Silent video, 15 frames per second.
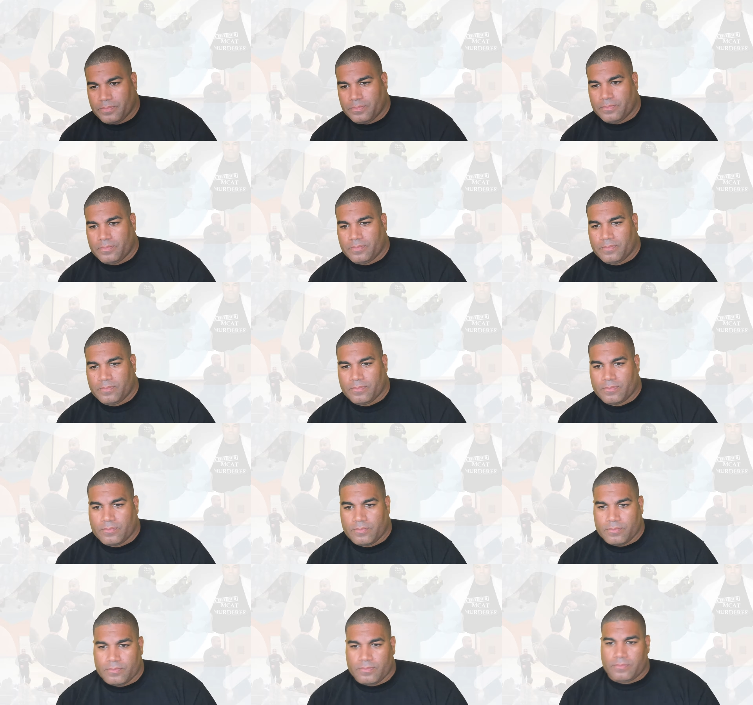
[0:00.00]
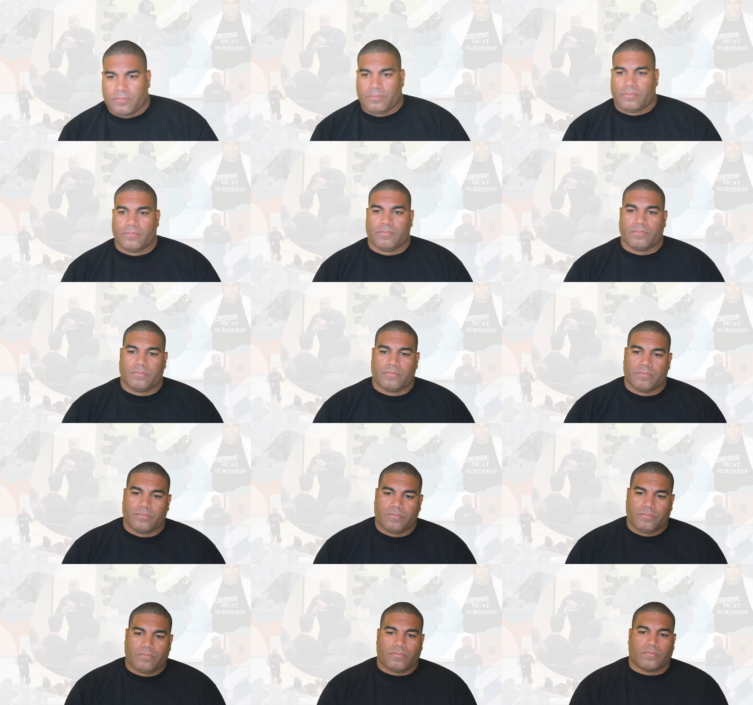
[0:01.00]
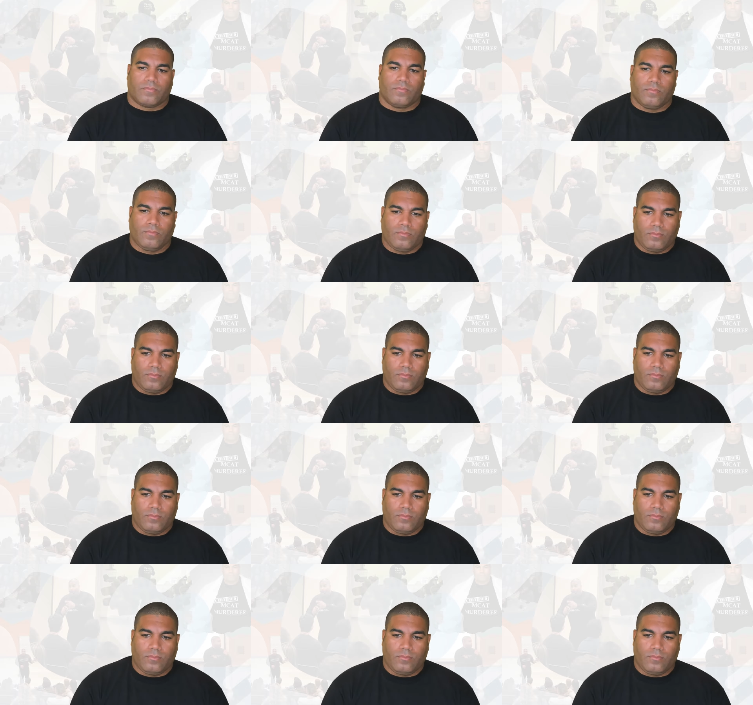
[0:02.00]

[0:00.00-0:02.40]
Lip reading: No one is speaking in this clip.